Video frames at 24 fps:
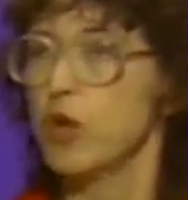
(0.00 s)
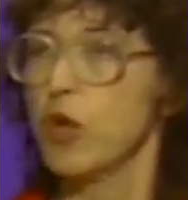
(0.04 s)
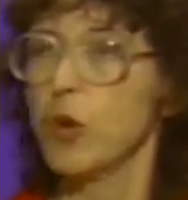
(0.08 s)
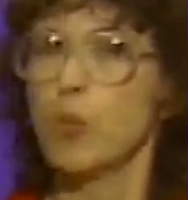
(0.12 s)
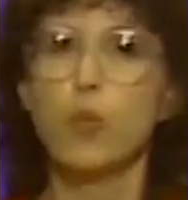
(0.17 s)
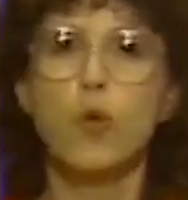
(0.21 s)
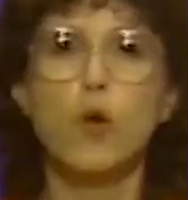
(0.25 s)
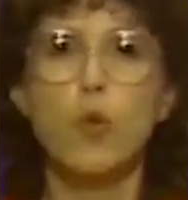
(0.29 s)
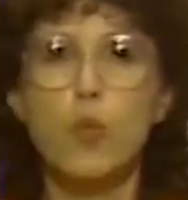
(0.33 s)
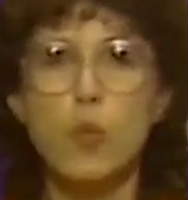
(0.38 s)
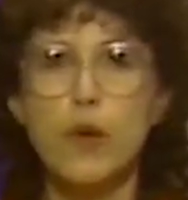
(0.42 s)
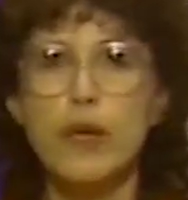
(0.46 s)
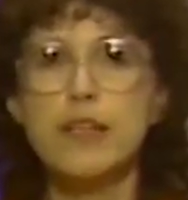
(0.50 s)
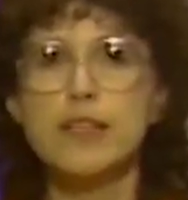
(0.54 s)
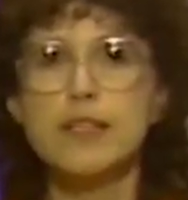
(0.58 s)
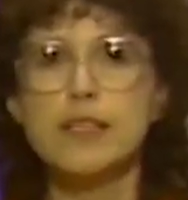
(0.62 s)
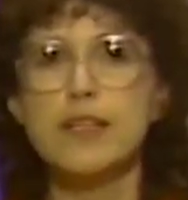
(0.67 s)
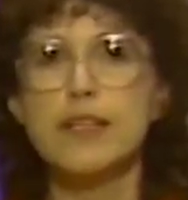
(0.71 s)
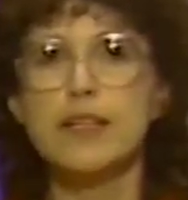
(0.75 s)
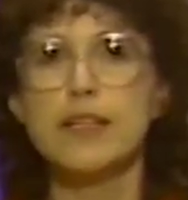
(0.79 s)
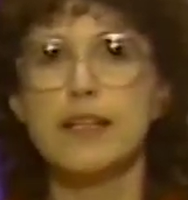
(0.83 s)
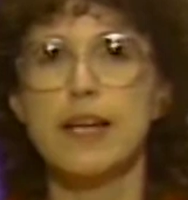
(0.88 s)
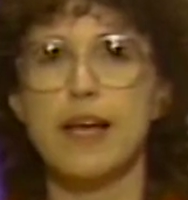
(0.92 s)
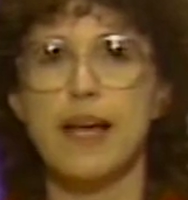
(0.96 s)
and what we
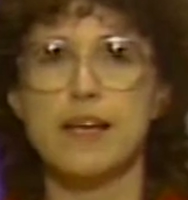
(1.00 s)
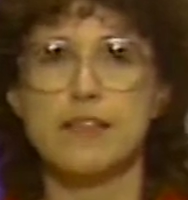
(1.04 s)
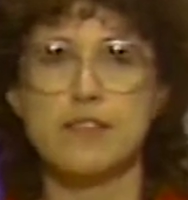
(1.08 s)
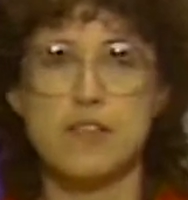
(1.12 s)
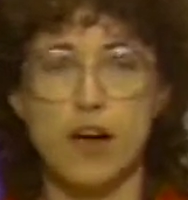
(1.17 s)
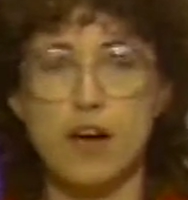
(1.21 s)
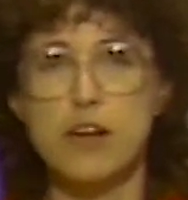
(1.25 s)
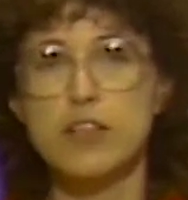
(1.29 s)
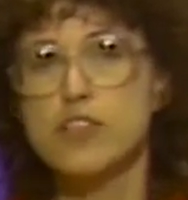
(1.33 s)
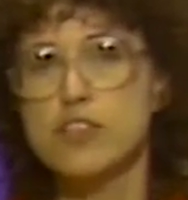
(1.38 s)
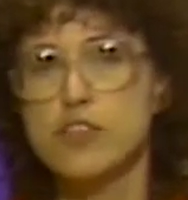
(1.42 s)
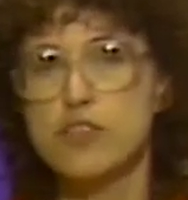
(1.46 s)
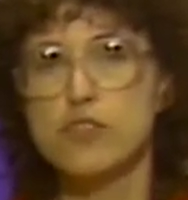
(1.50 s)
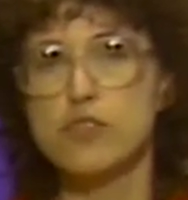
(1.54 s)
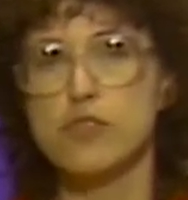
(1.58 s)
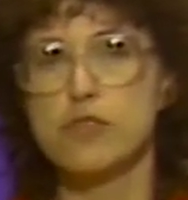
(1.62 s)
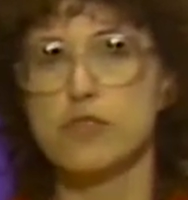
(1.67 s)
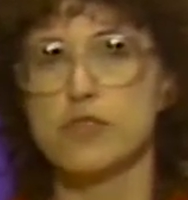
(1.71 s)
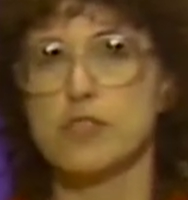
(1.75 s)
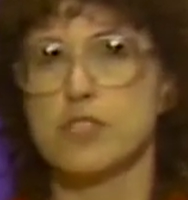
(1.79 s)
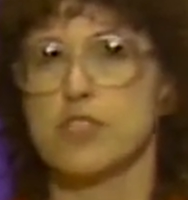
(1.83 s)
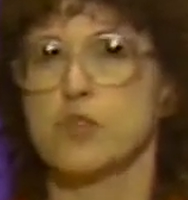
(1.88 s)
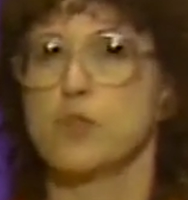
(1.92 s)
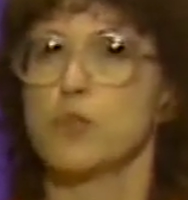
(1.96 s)
did as art
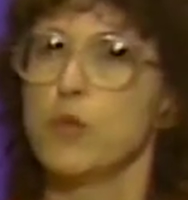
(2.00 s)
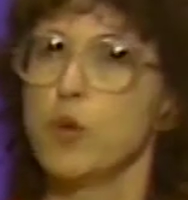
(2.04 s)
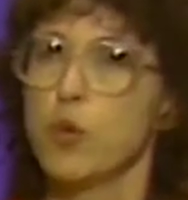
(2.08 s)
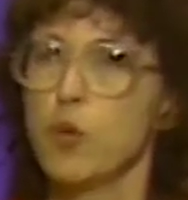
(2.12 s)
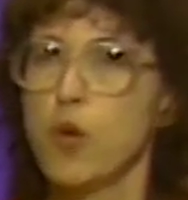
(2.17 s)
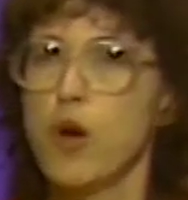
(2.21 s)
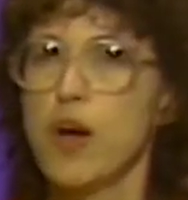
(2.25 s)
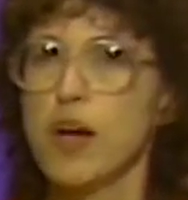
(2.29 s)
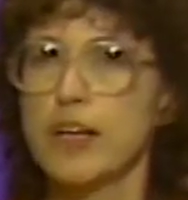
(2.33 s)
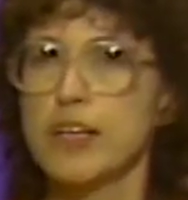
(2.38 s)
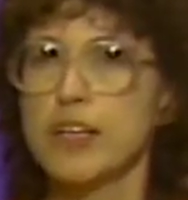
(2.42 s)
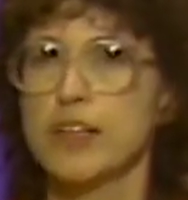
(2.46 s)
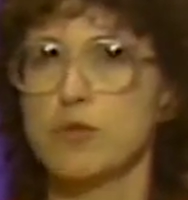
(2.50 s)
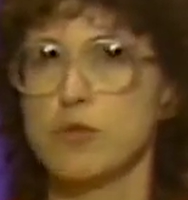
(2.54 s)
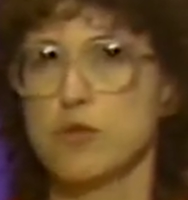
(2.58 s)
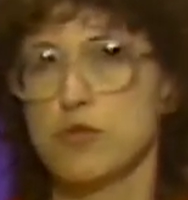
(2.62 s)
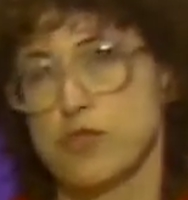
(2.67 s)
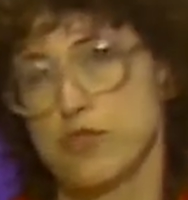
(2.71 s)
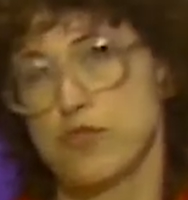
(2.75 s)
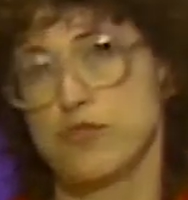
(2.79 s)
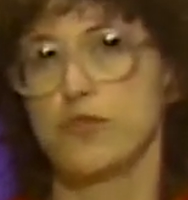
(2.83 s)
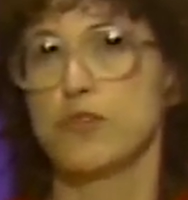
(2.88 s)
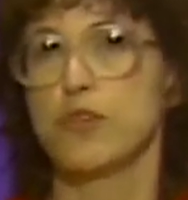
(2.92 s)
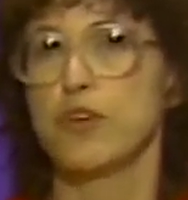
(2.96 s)
students in Milwaukee, which
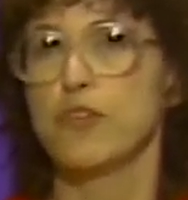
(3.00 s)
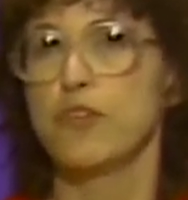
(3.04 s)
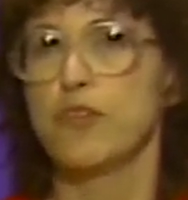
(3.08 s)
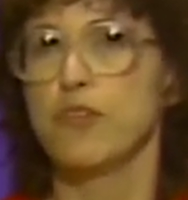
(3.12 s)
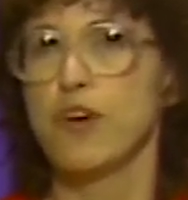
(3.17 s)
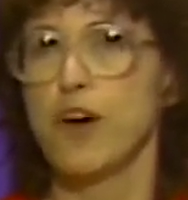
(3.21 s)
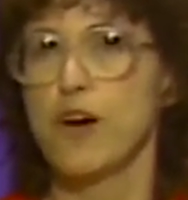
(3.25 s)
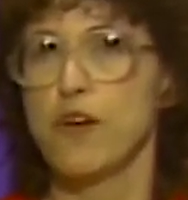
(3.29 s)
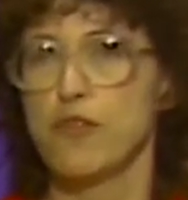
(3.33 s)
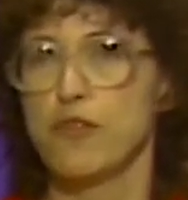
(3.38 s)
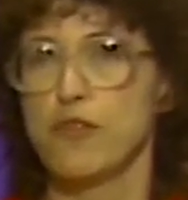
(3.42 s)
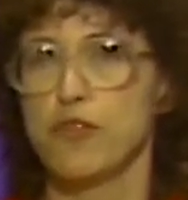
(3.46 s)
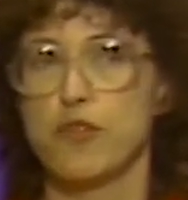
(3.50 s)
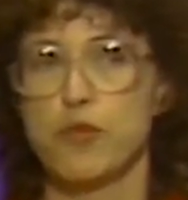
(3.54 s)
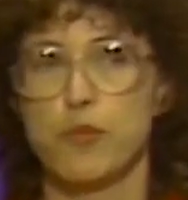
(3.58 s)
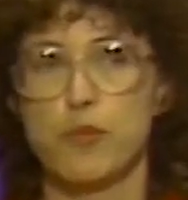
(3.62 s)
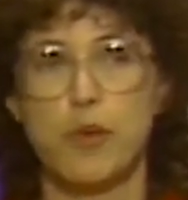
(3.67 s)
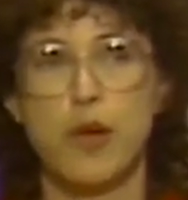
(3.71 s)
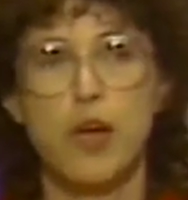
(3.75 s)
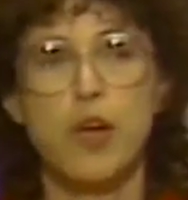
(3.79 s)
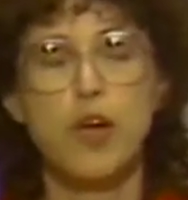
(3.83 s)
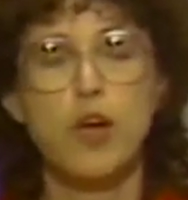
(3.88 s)
is very far from